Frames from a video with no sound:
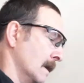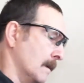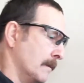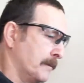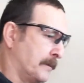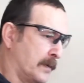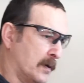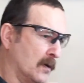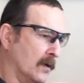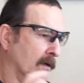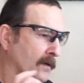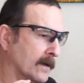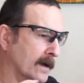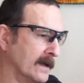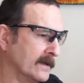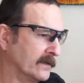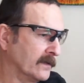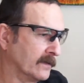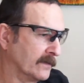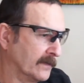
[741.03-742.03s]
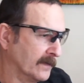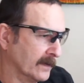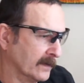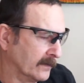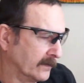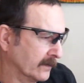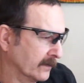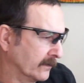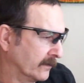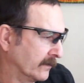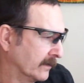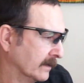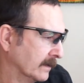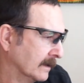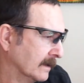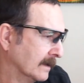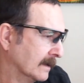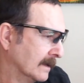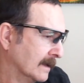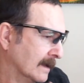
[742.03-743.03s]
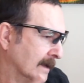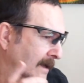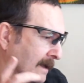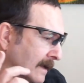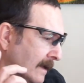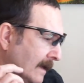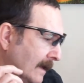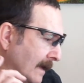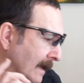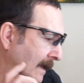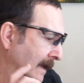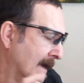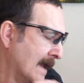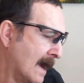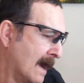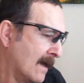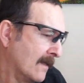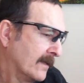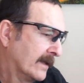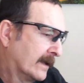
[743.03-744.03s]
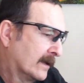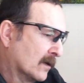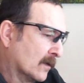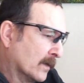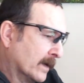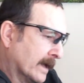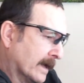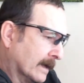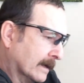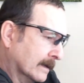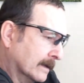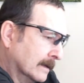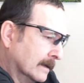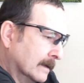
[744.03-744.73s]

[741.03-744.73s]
polarizing filters and how they go in.